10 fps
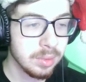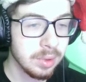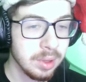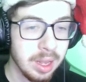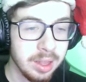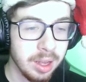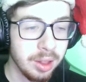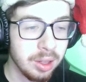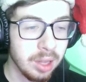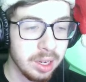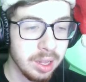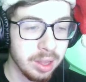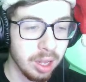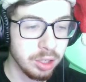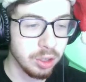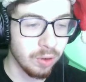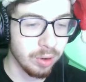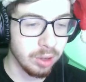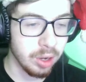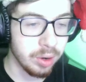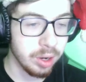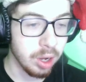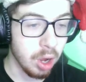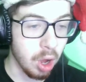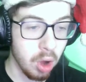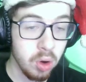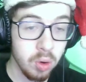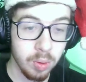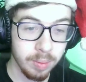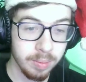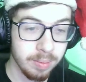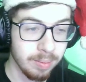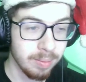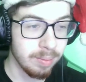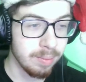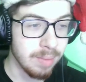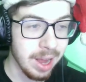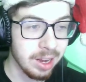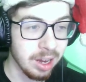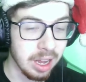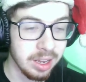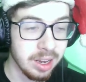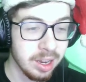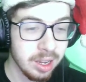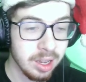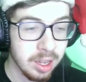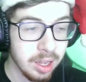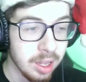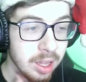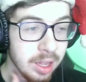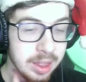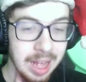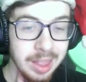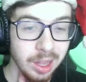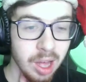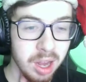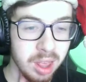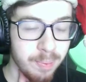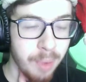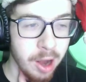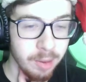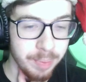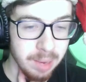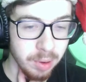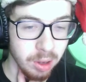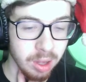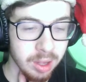That does look like nostalgia overload. Oh my god. That's a lot Don't of spider be alarmed.